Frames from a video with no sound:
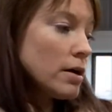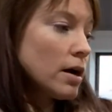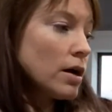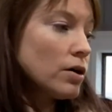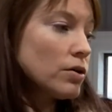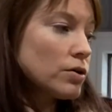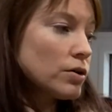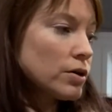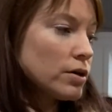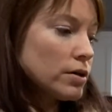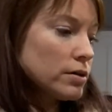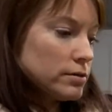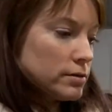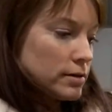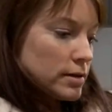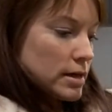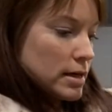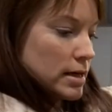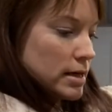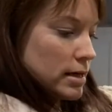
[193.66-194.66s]
color
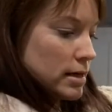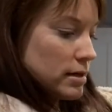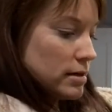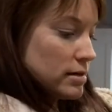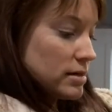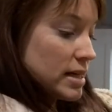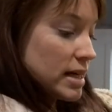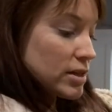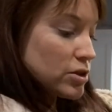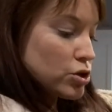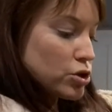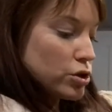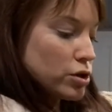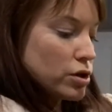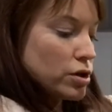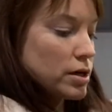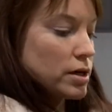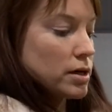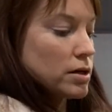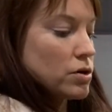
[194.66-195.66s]
and texture
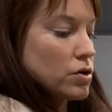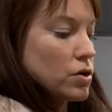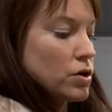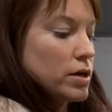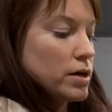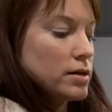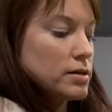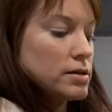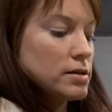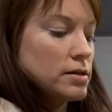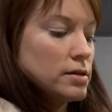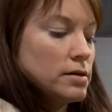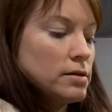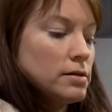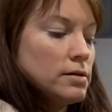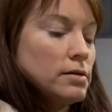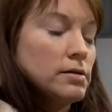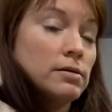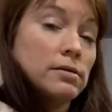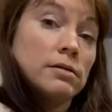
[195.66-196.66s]
and not
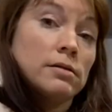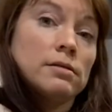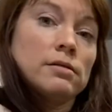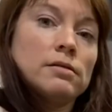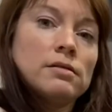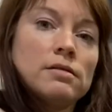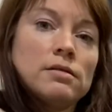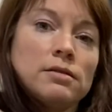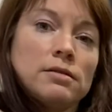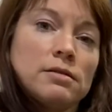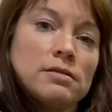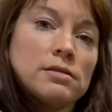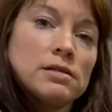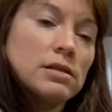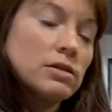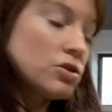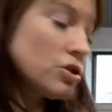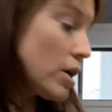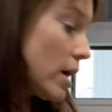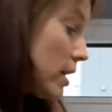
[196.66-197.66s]
this
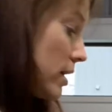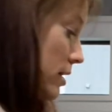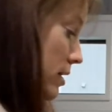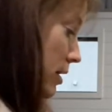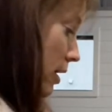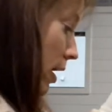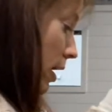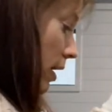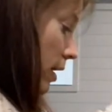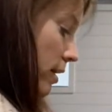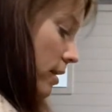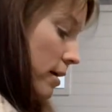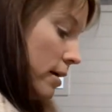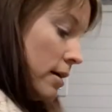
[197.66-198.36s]
shiny side.